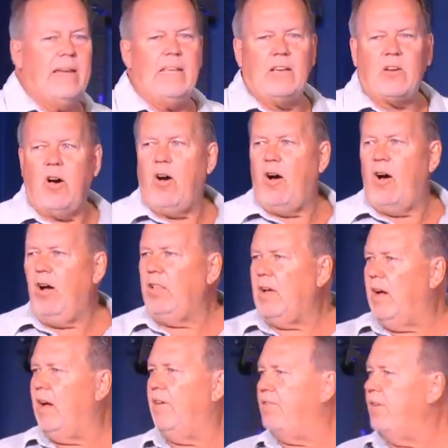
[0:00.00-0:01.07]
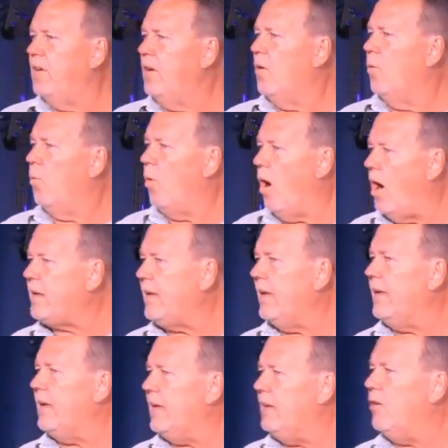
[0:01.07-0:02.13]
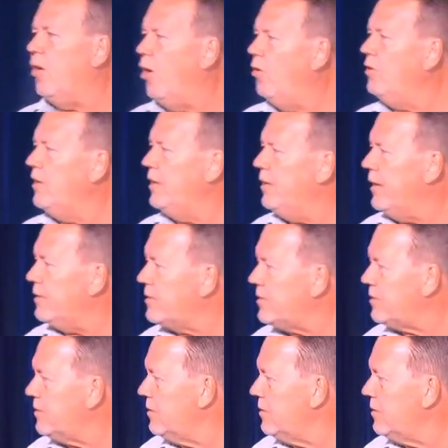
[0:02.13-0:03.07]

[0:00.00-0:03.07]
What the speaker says: call of walking in holiness.